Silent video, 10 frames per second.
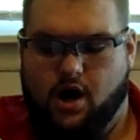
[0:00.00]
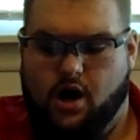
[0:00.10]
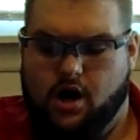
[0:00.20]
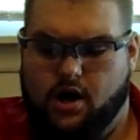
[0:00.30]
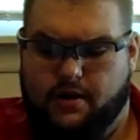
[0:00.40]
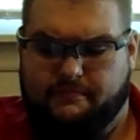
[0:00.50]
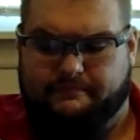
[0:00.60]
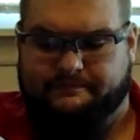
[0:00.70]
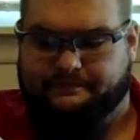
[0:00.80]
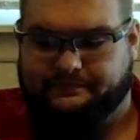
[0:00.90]
that.
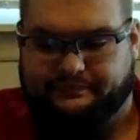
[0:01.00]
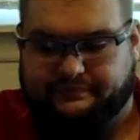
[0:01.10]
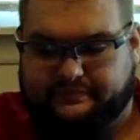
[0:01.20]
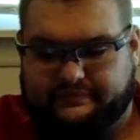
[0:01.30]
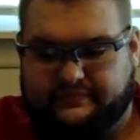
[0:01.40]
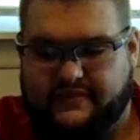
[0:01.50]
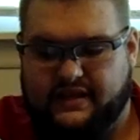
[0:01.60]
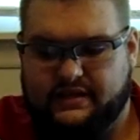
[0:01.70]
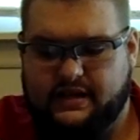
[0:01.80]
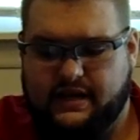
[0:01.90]

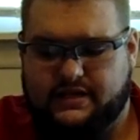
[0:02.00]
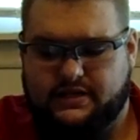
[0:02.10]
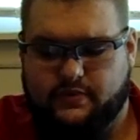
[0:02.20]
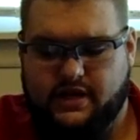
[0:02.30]
Next